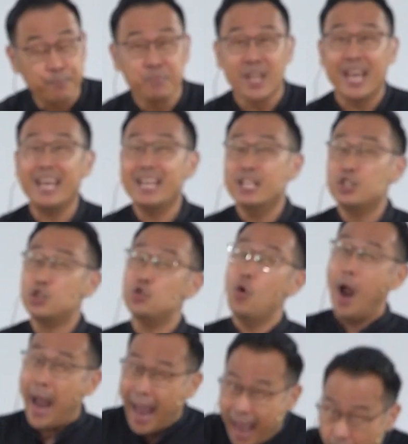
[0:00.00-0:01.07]
It is to
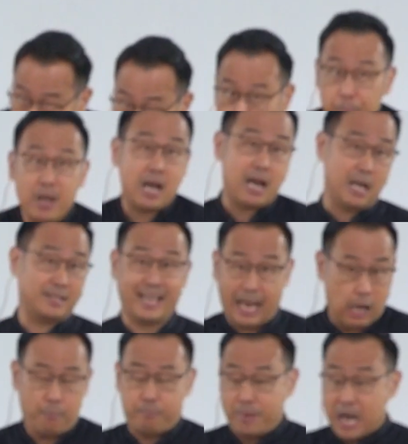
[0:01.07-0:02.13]
help us.
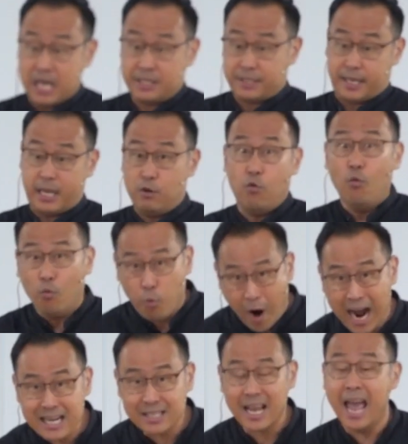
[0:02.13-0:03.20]
Help us in
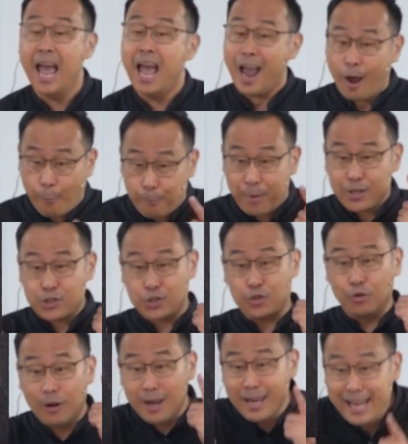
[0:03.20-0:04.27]
what? Help us to
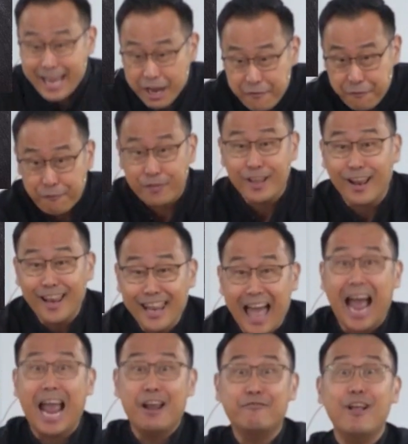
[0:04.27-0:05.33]
live the
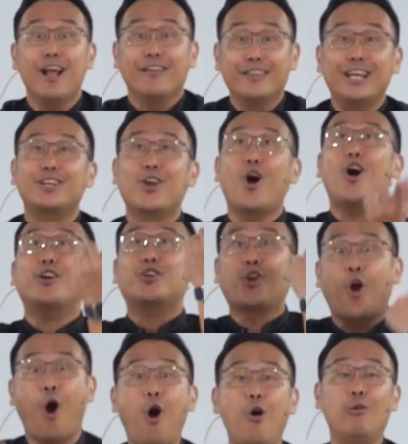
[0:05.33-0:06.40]
life that God
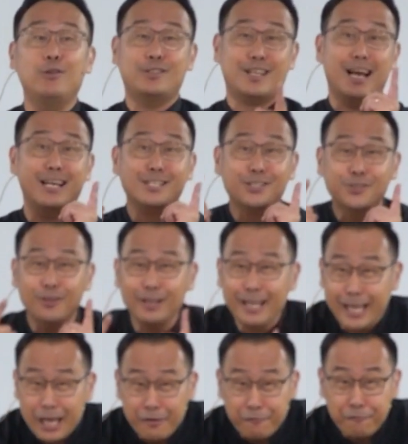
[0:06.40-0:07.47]
calls us to
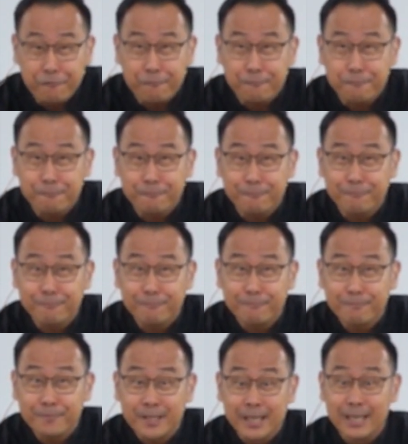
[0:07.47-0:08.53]
live.
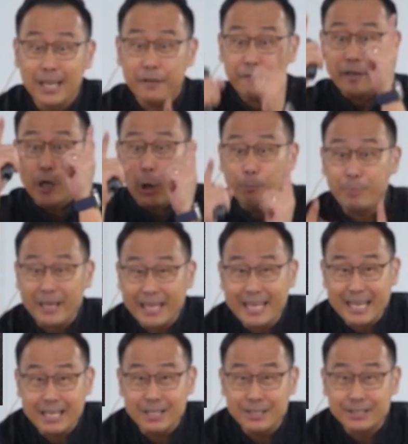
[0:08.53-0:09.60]
Live in
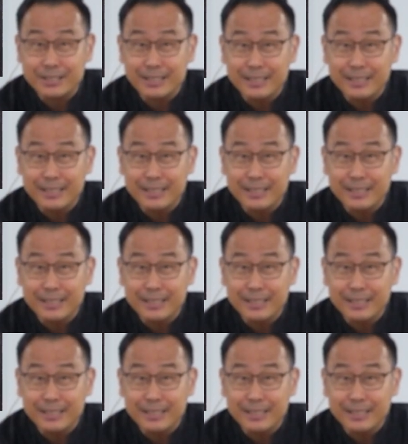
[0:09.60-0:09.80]
obedience